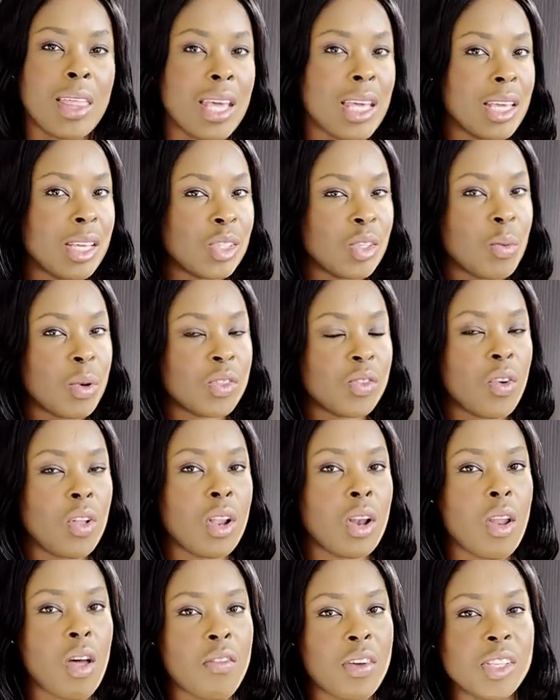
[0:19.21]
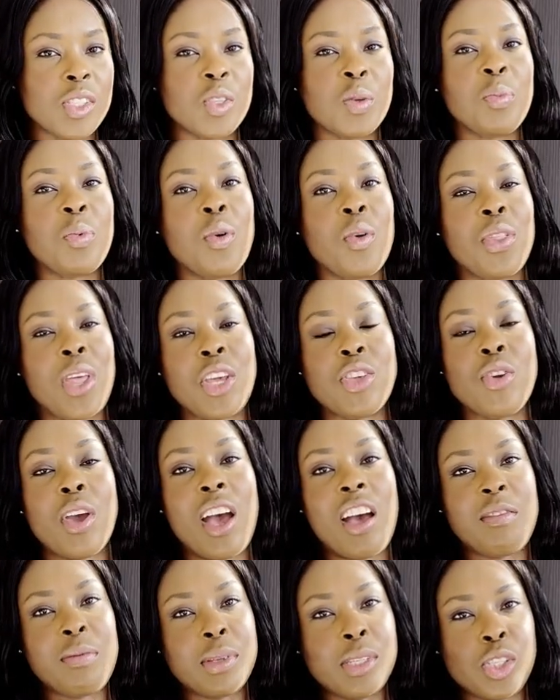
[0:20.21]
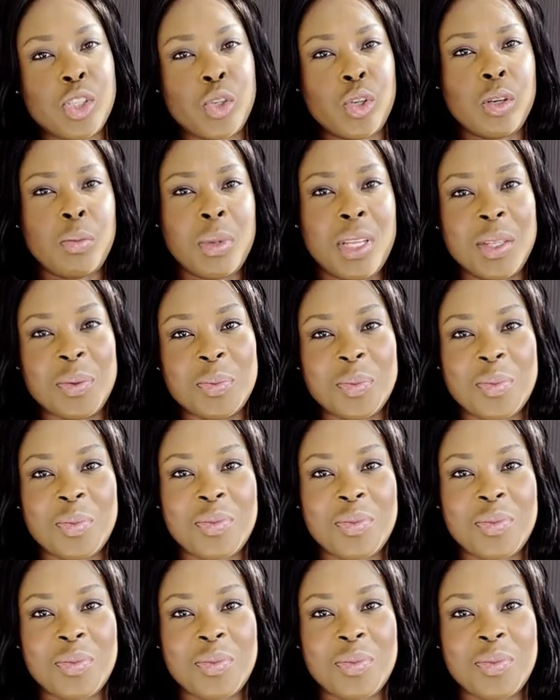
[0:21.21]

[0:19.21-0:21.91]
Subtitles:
thank you so much for all the love and support that you have been showing me.